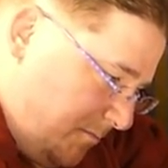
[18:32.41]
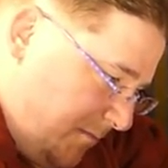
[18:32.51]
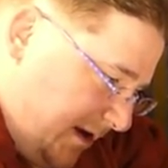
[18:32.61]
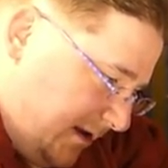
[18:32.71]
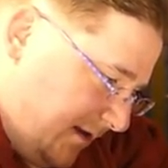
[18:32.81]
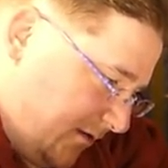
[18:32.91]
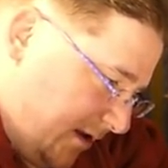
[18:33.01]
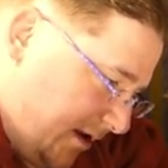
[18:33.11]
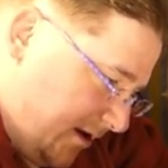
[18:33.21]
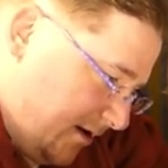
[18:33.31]
Bed
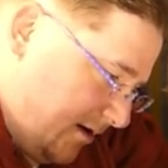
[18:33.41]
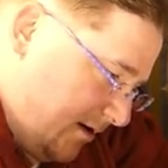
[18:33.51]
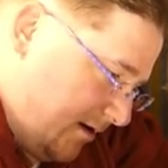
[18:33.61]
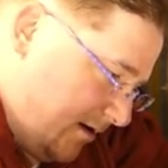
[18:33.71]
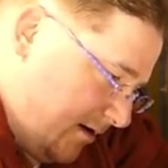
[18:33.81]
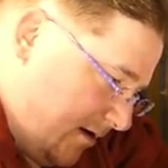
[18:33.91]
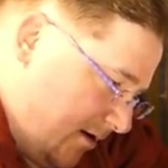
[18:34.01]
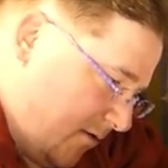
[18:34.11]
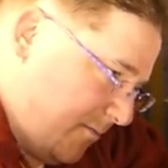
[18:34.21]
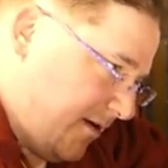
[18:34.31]
leveling.
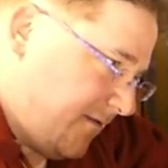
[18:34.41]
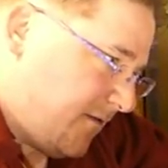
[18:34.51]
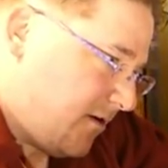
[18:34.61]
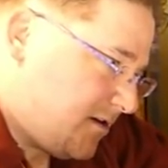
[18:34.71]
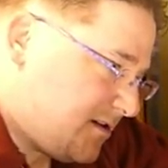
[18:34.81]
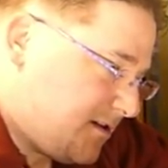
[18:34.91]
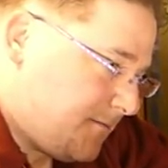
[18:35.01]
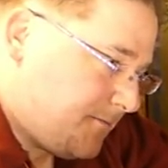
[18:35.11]
Home me first.